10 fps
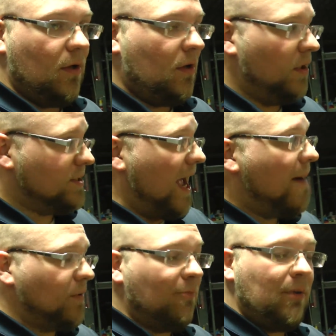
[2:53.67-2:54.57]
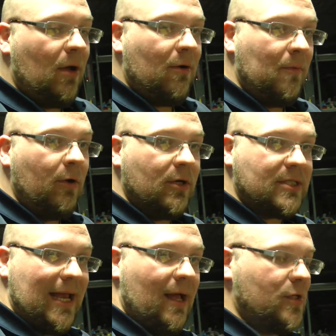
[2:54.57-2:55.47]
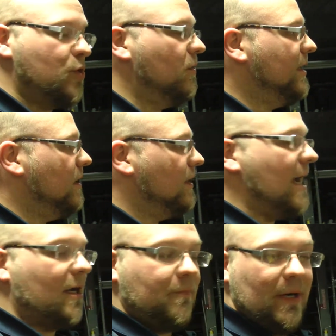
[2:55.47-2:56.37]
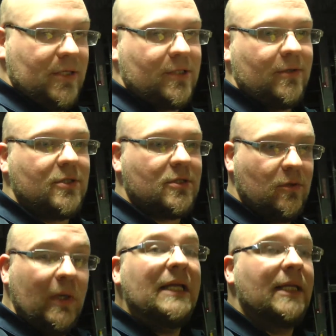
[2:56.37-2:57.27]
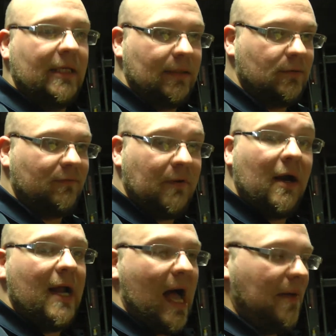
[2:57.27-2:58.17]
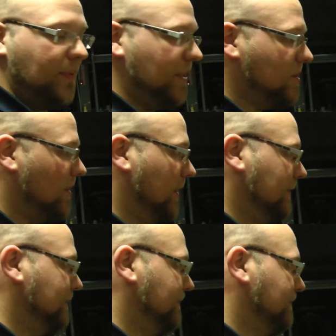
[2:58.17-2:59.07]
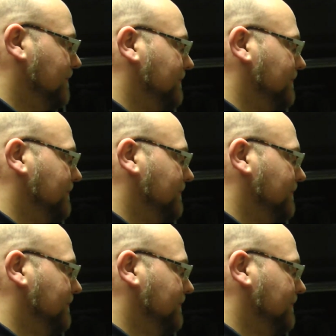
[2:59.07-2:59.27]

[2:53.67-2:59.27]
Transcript: on top of the blower motor sounds, you'll hear that compressor squealing, very high pitch like.